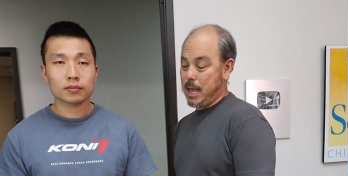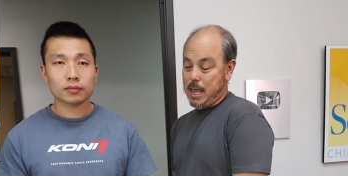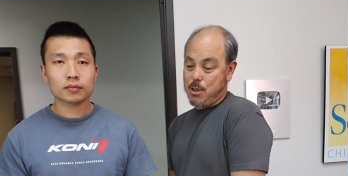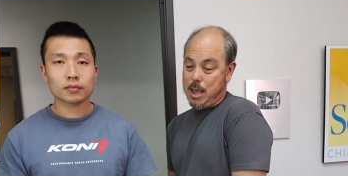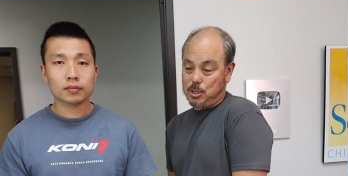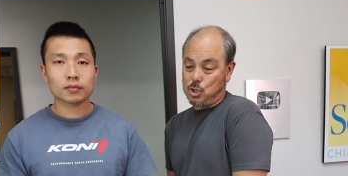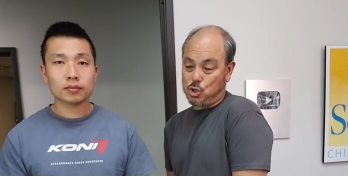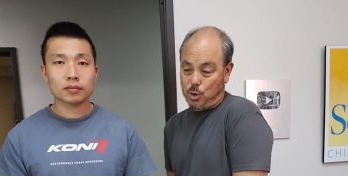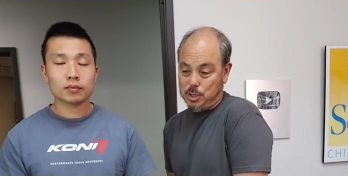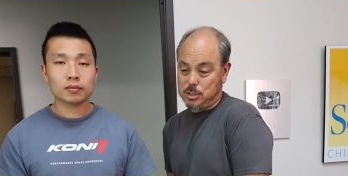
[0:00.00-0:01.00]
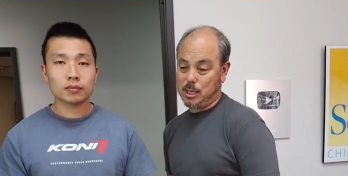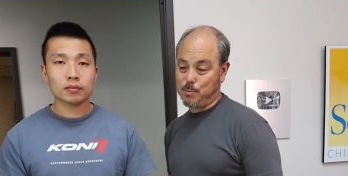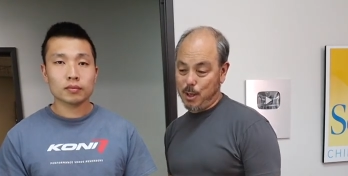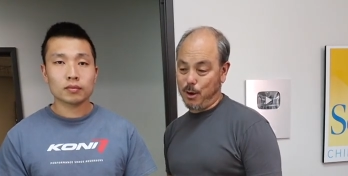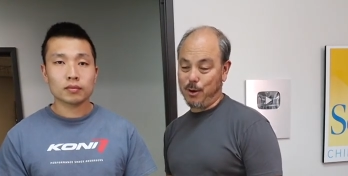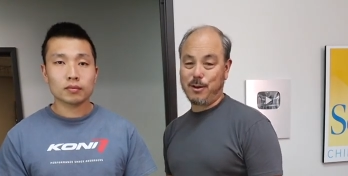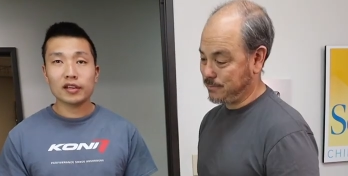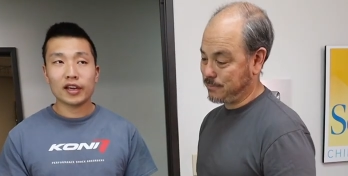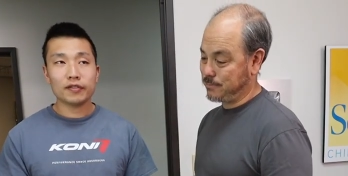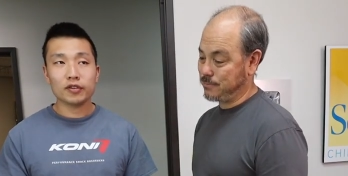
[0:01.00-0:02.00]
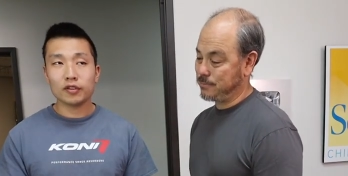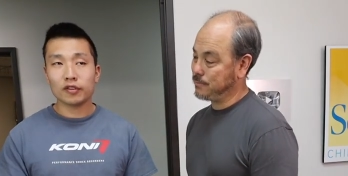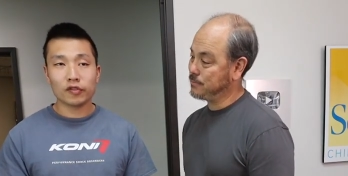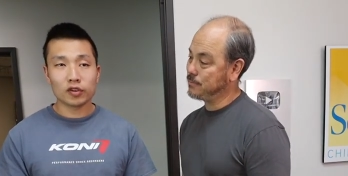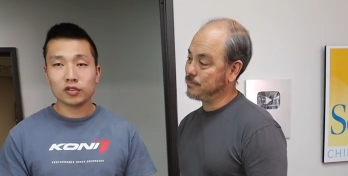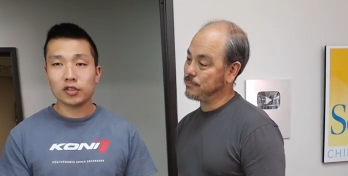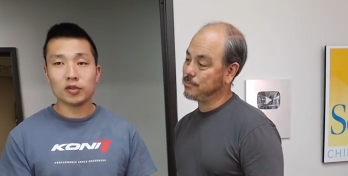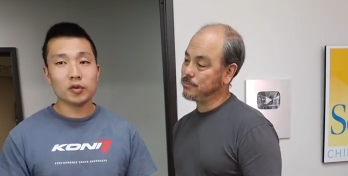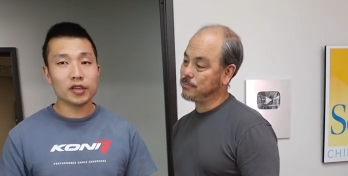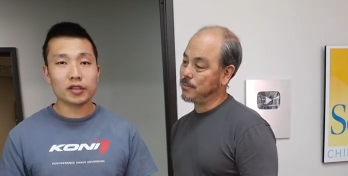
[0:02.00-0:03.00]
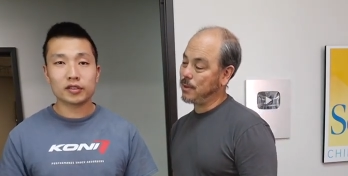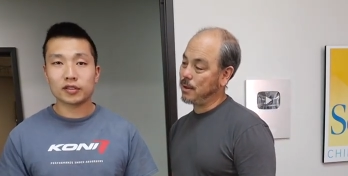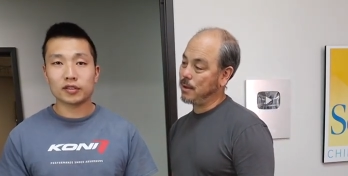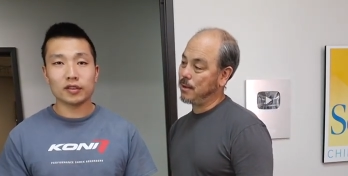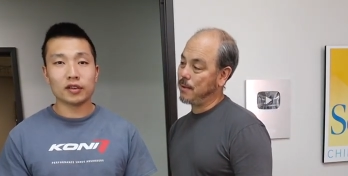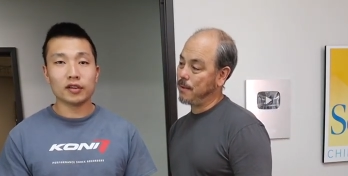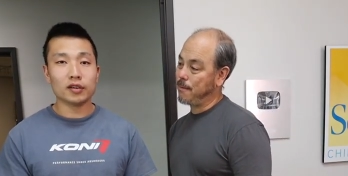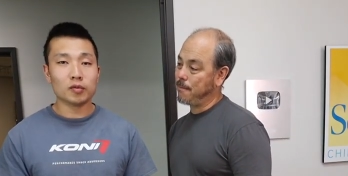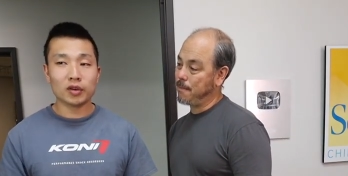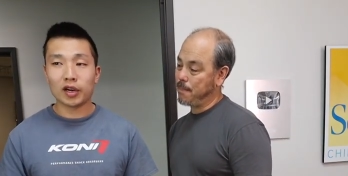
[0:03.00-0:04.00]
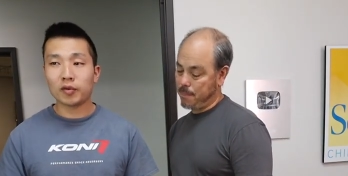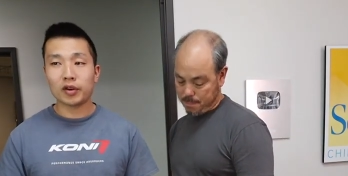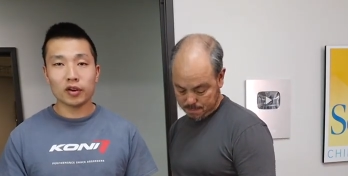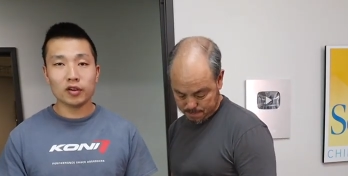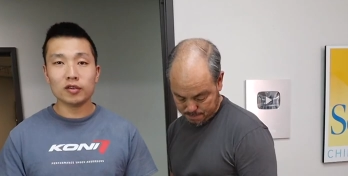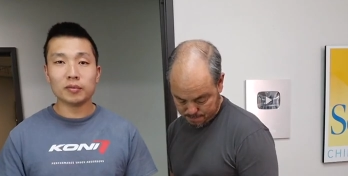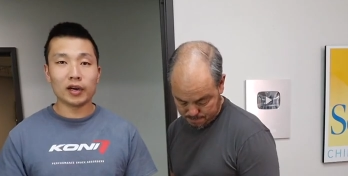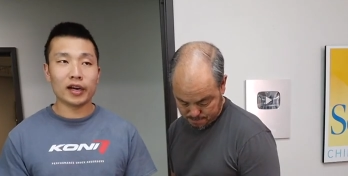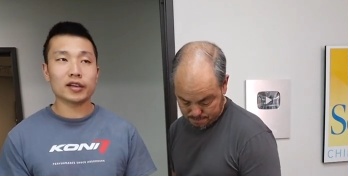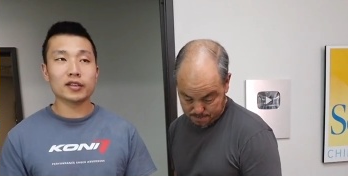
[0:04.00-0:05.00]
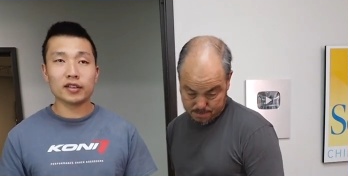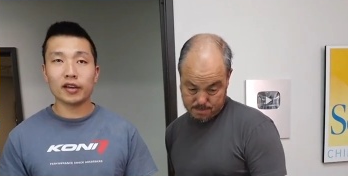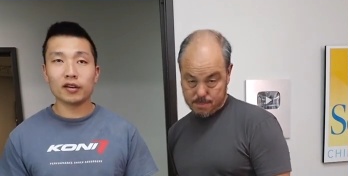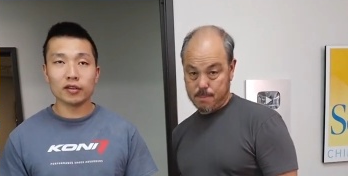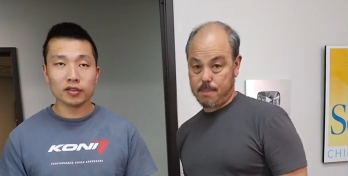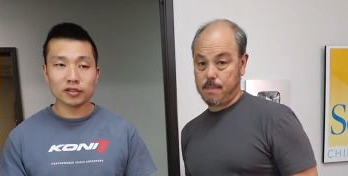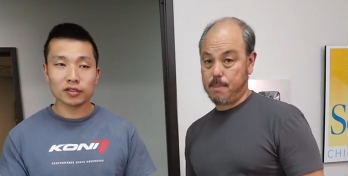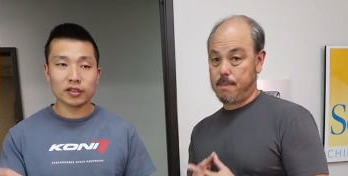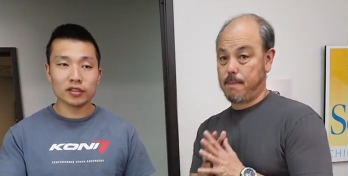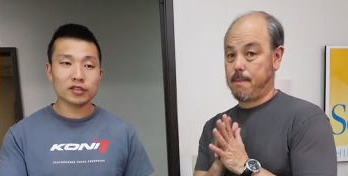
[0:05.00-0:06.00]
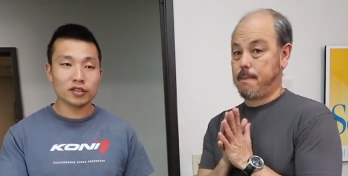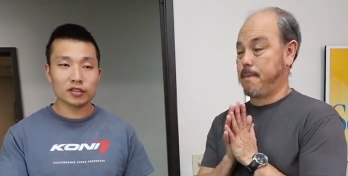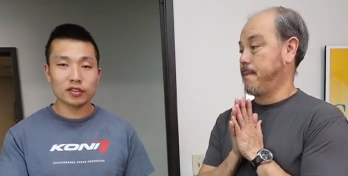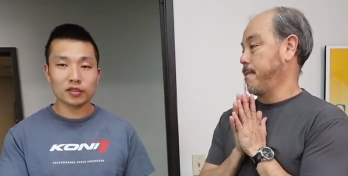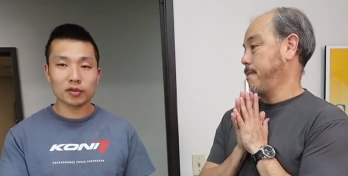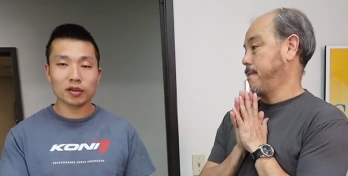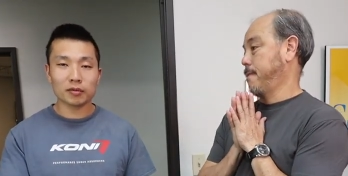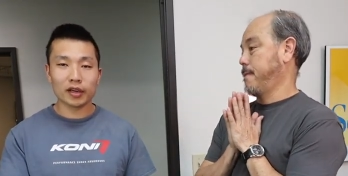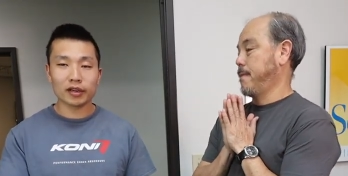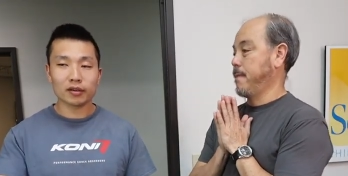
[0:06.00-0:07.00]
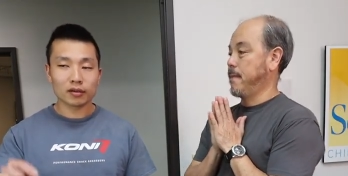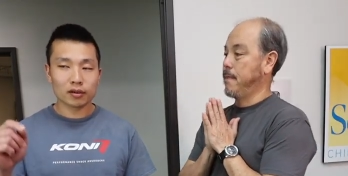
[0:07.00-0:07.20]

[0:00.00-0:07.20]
Speaker 1: It's a choice to get better.
Speaker 2: After the first 2 weeks, when I went home, I could tell there was instances where I'm like,